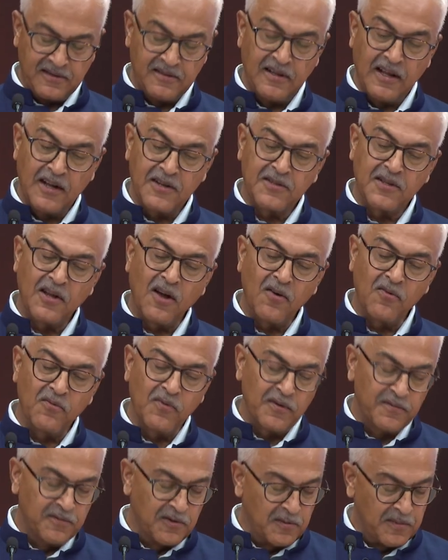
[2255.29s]
That's how
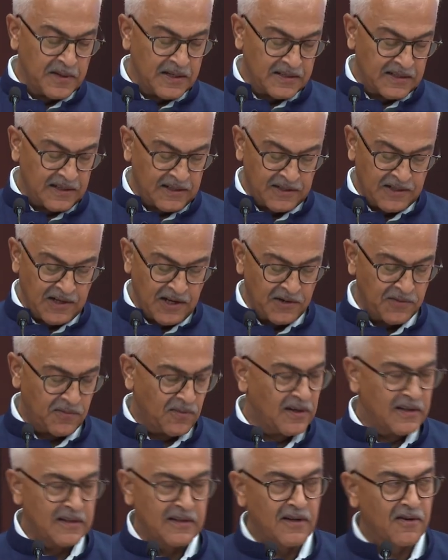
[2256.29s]
we would be successful
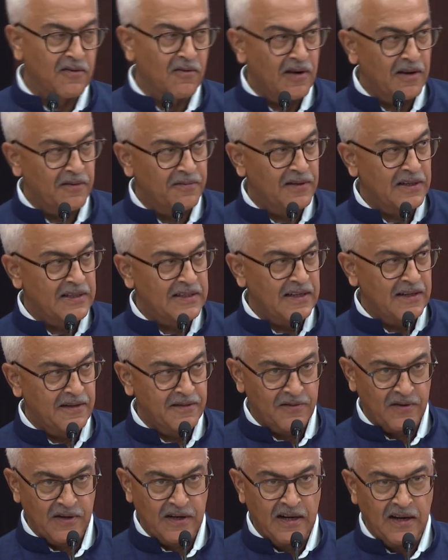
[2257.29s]
in the 21st
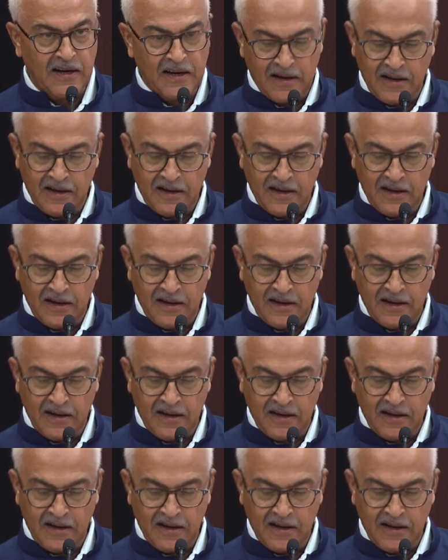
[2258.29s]
century.